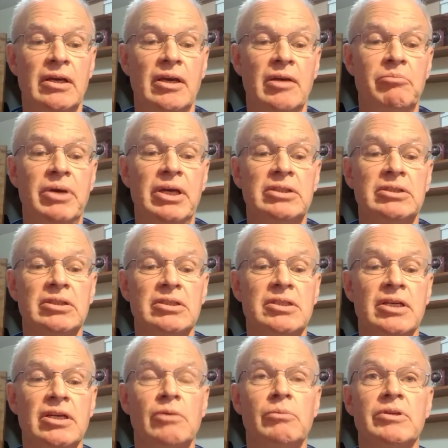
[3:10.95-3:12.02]
and patients
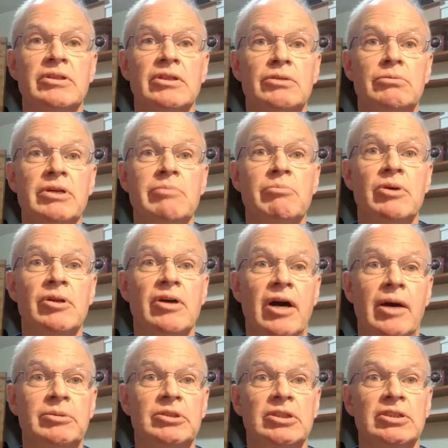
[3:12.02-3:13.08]
deal with the treatment
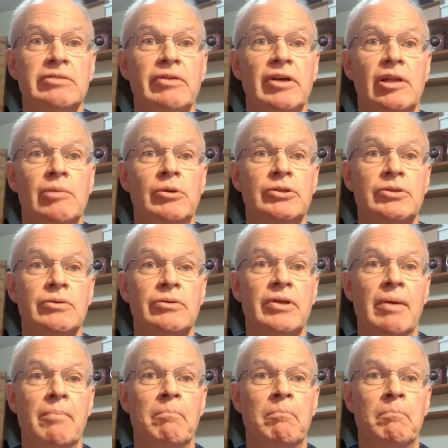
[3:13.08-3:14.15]
options available to them.